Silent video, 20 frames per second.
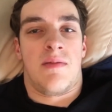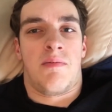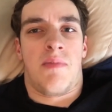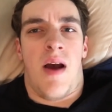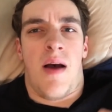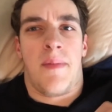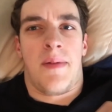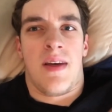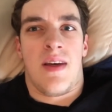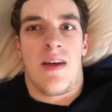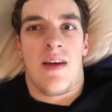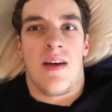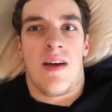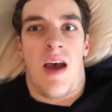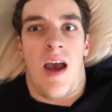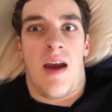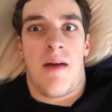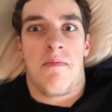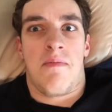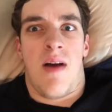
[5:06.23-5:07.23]
probably
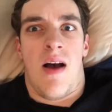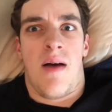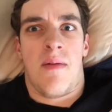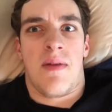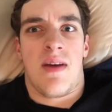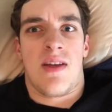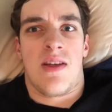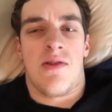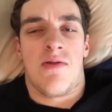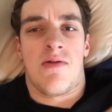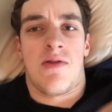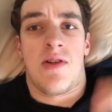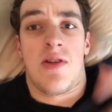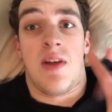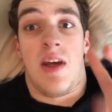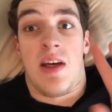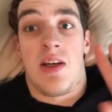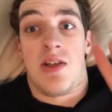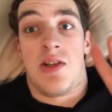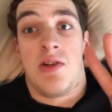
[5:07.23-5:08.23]
I could probably do
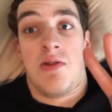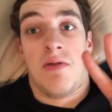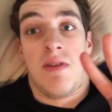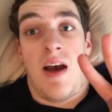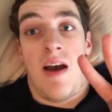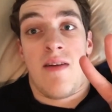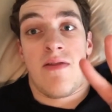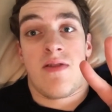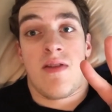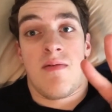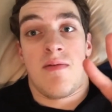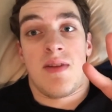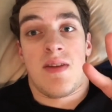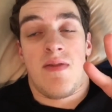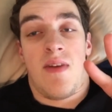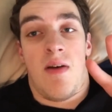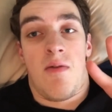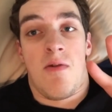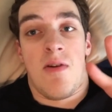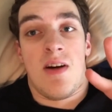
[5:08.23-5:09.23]
like two live streams
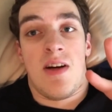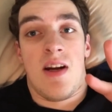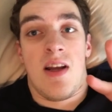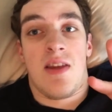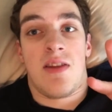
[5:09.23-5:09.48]
if I wanted